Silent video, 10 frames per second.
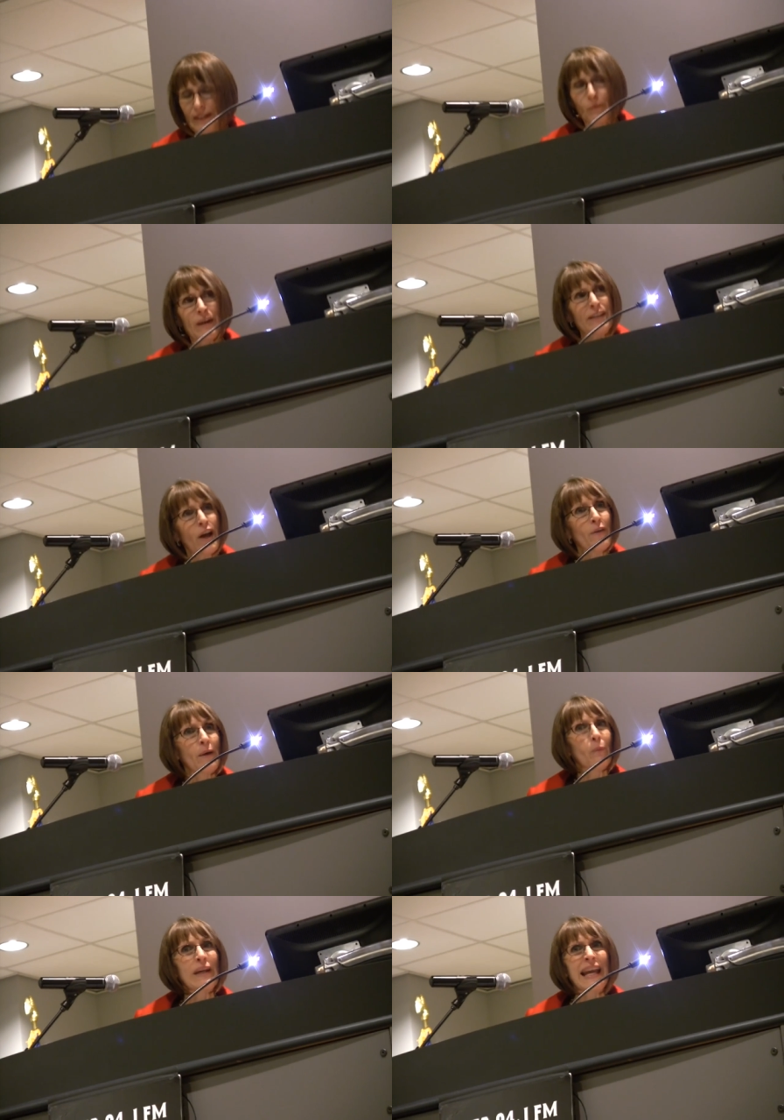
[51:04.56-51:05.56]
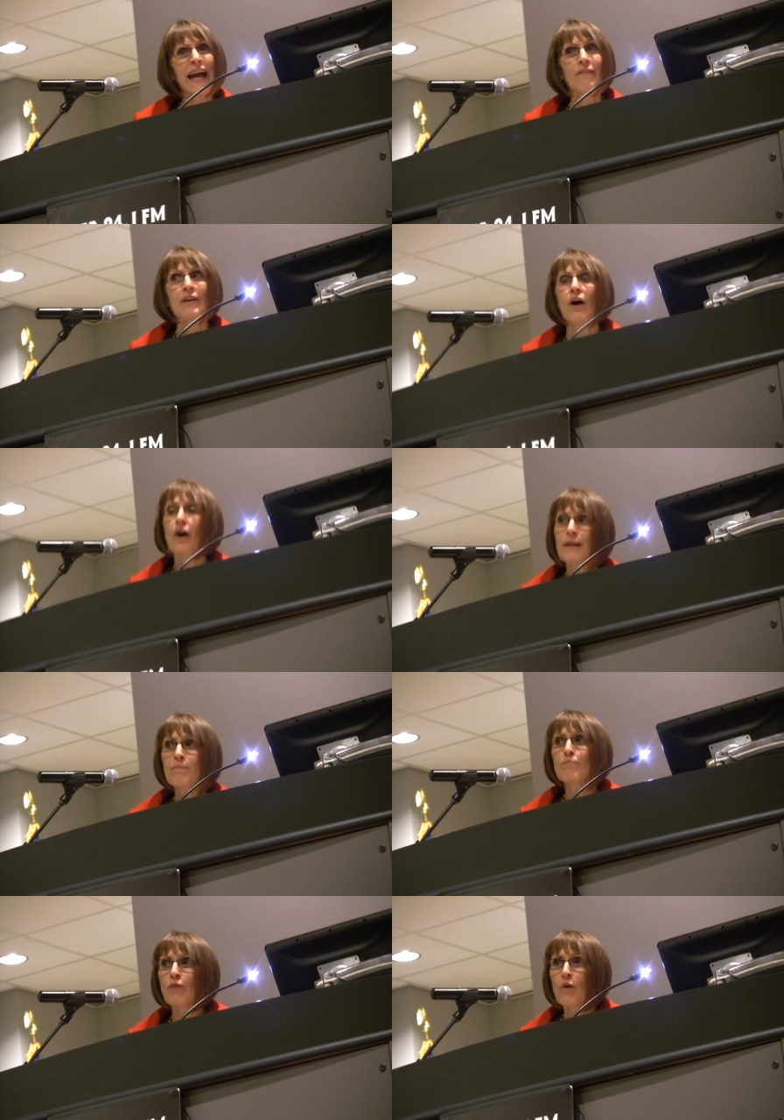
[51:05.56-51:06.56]
We know that we have an
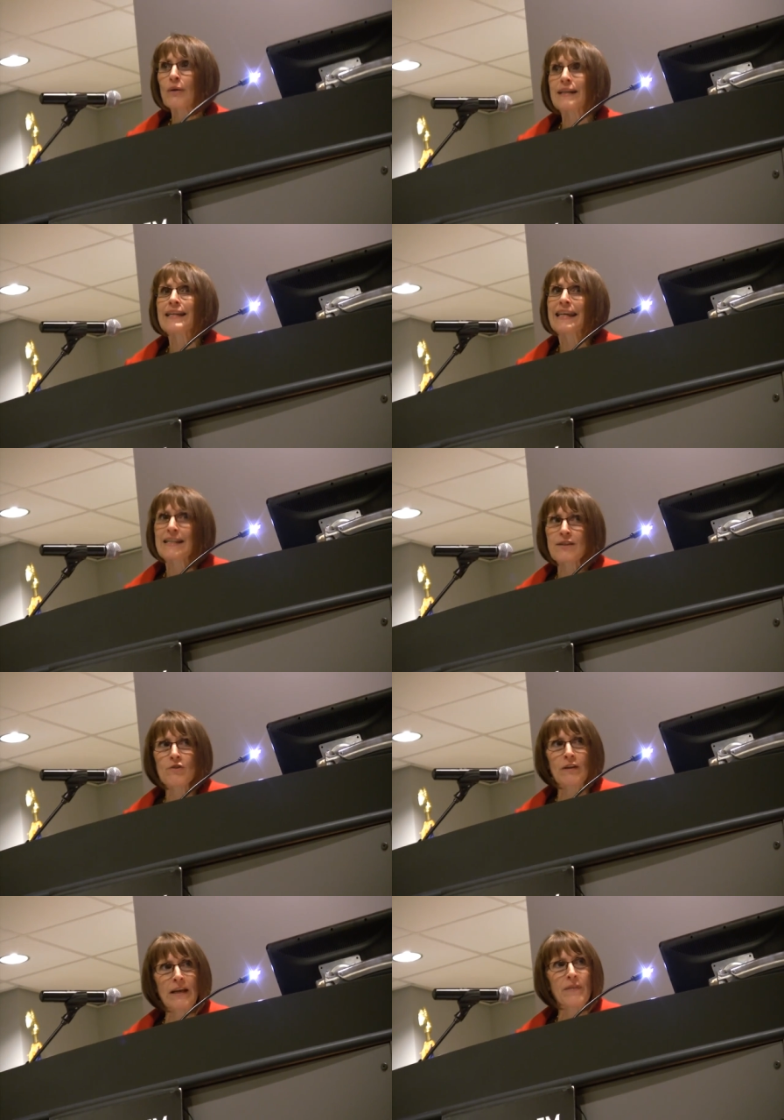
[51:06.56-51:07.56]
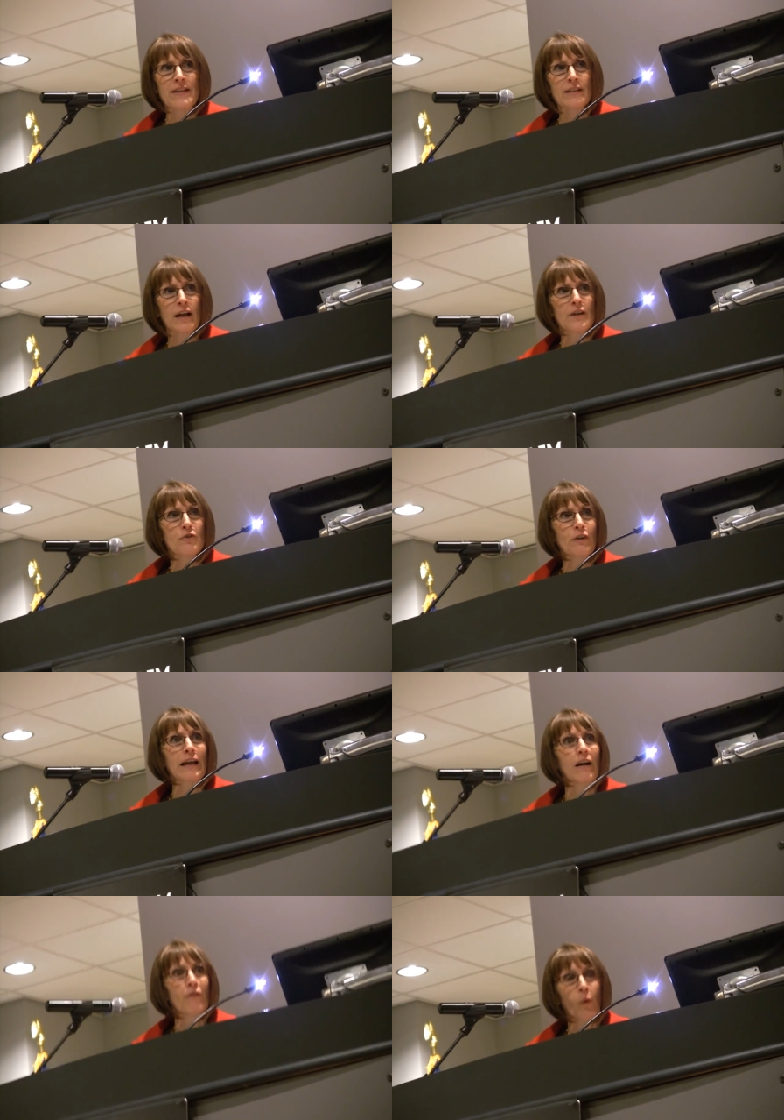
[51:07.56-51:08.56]
unbroken history in this country
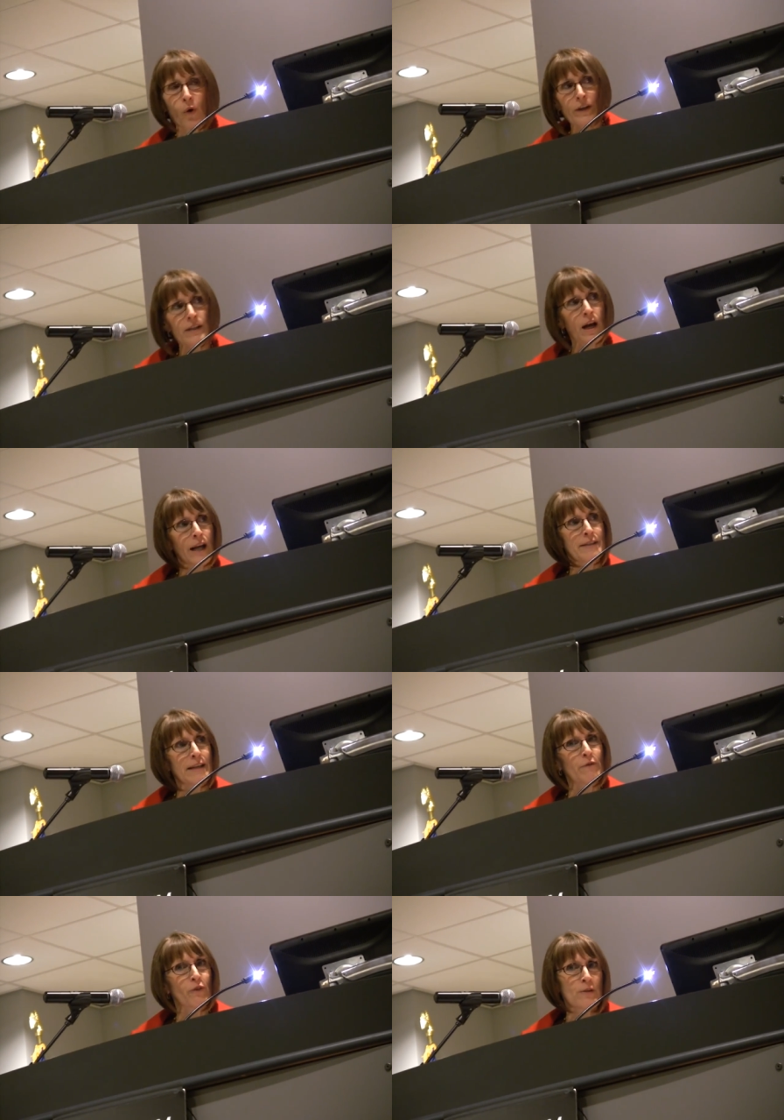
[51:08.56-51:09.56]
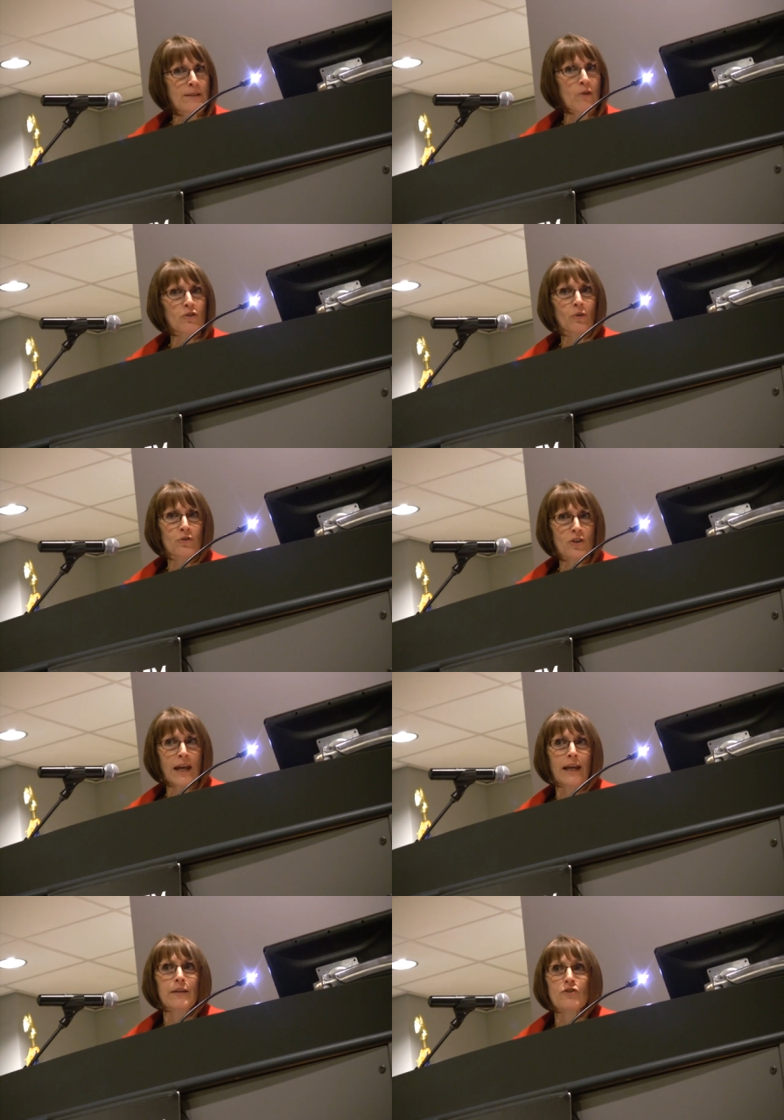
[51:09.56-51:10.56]
of organizing for social
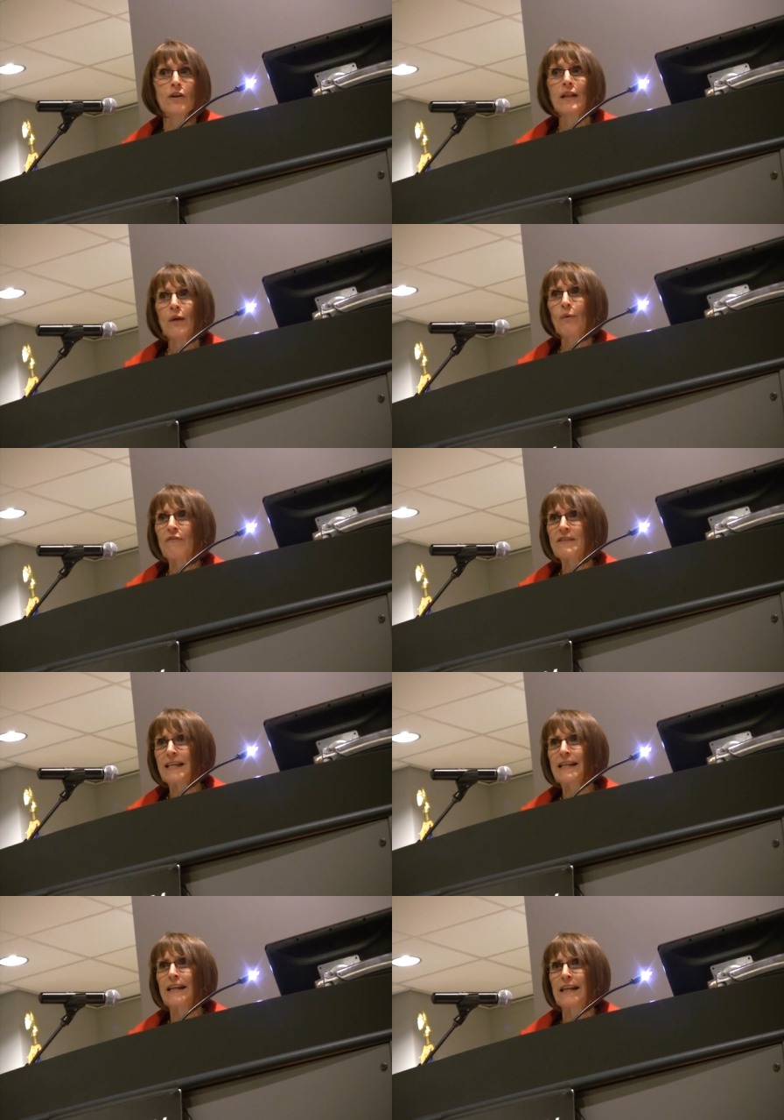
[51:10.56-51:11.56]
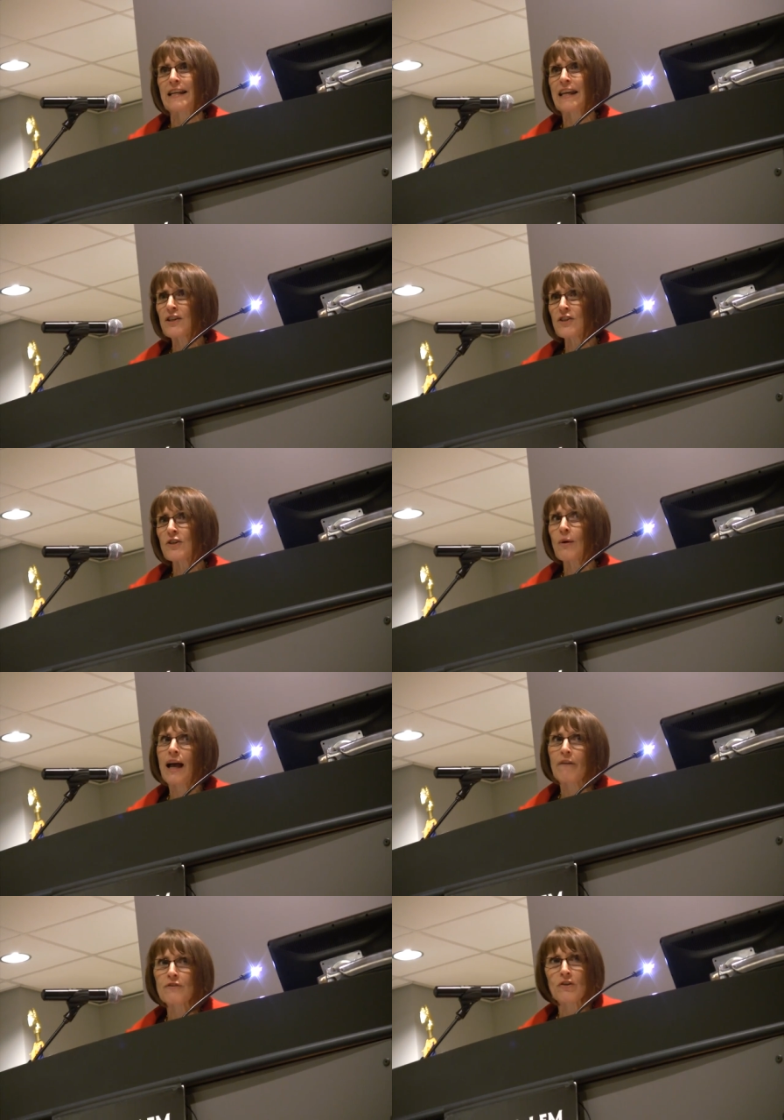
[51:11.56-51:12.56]
change. We've seen it in issue
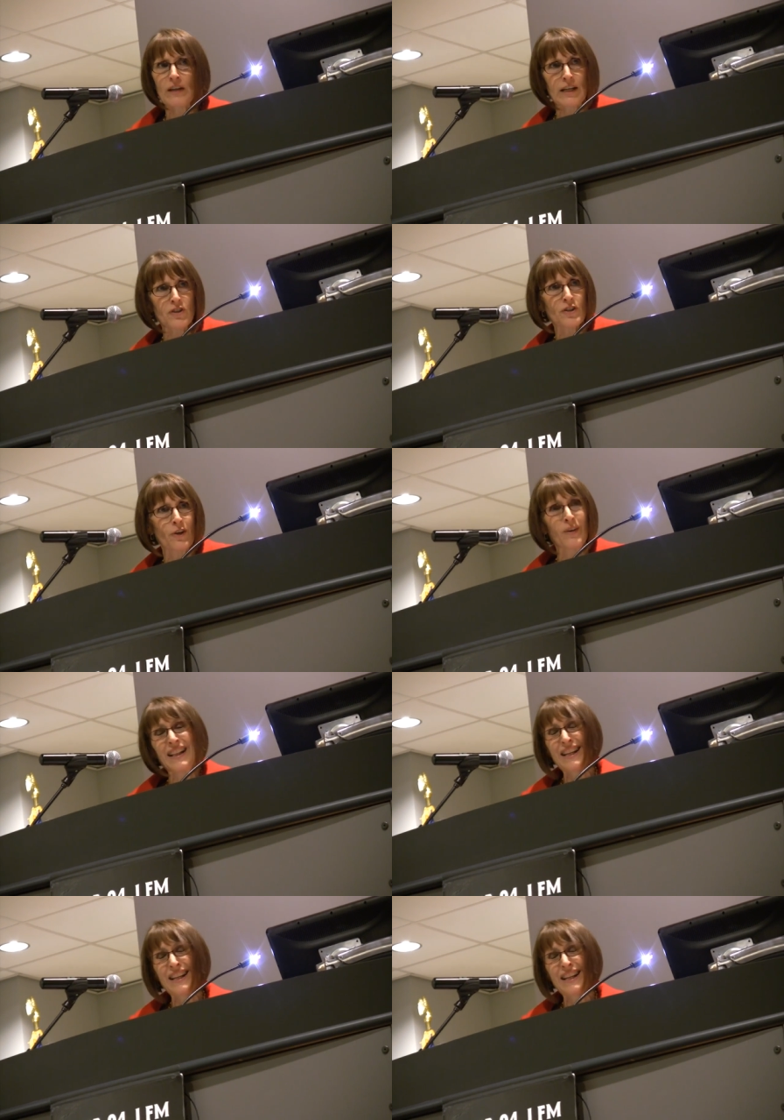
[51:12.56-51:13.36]
after issue.